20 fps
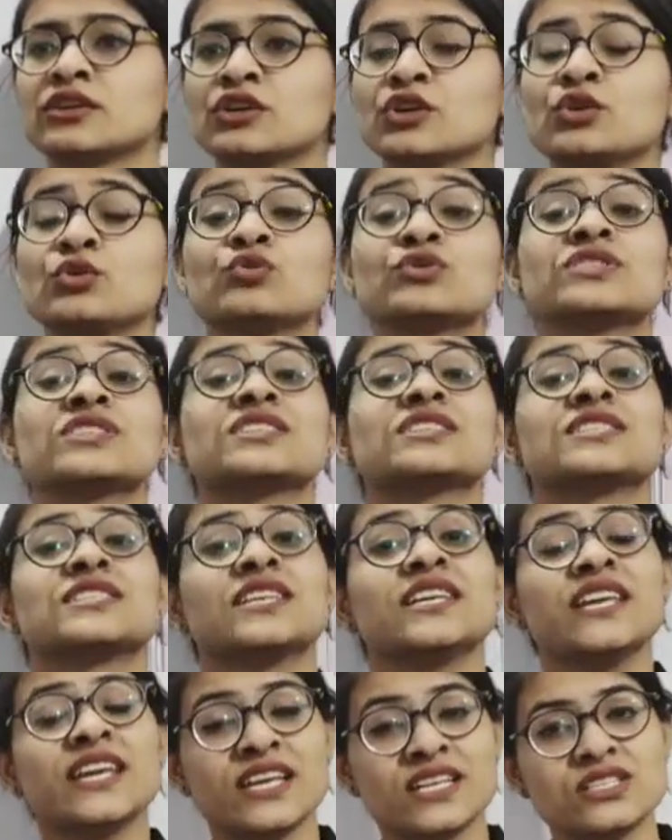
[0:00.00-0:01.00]
Use
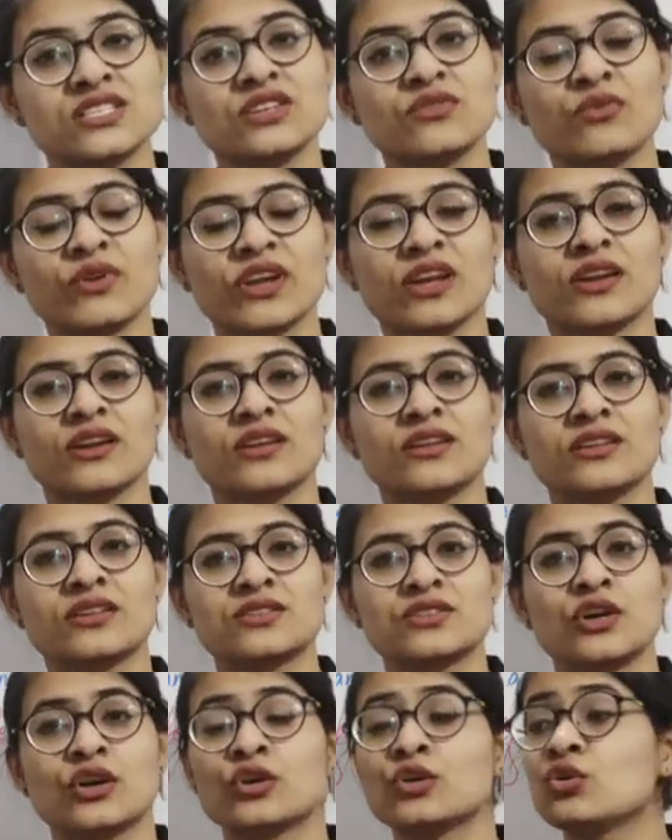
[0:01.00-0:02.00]
CNG
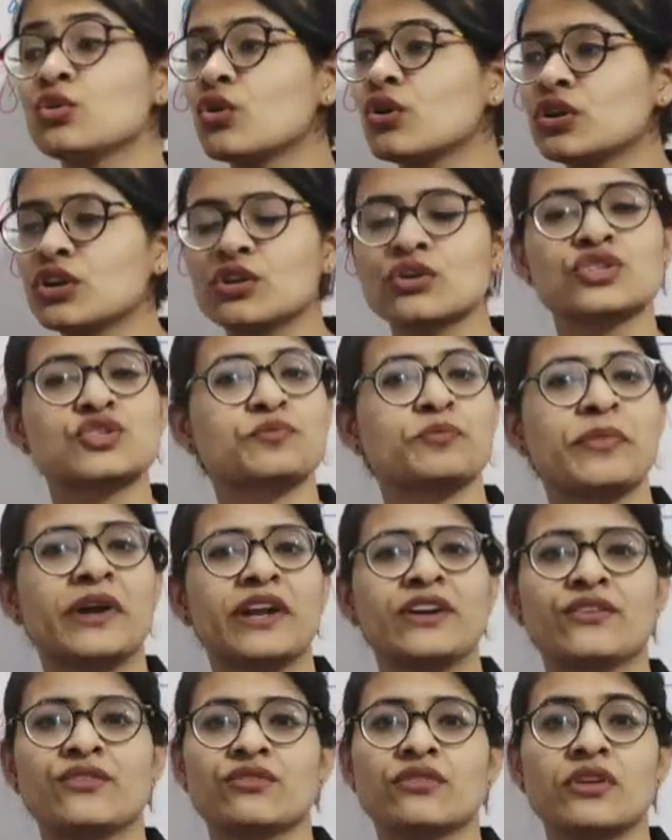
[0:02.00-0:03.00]
vehicles, don't use
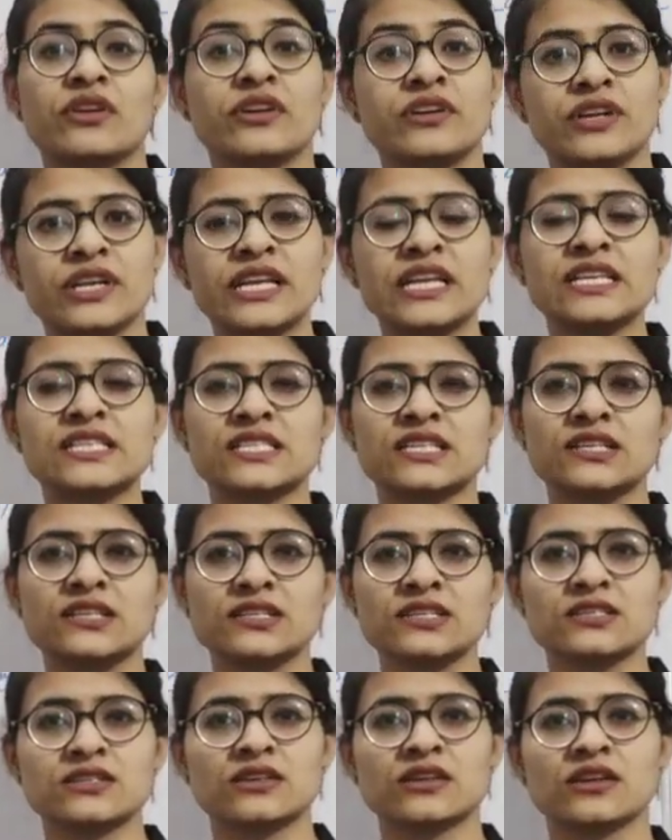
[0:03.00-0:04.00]
petrol and
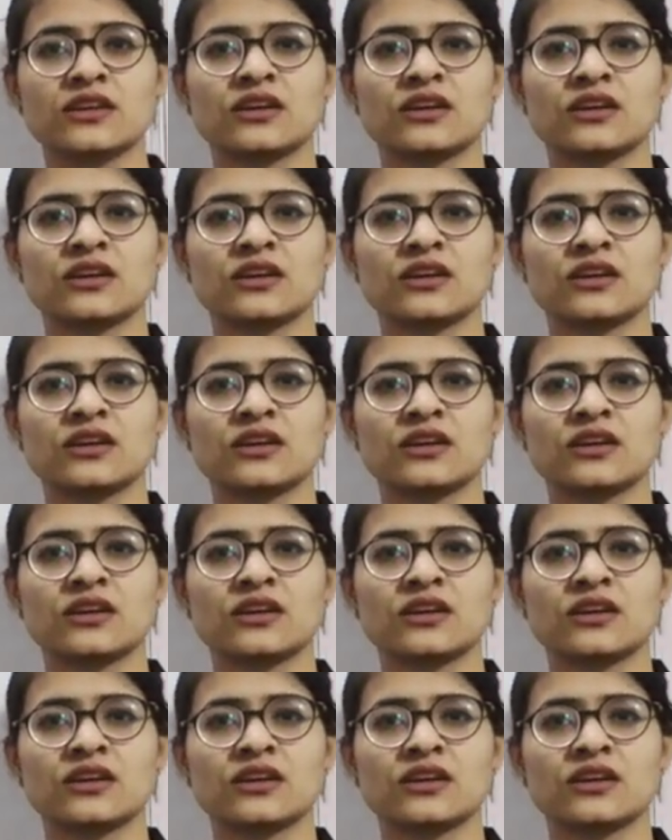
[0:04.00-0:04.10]
diesels,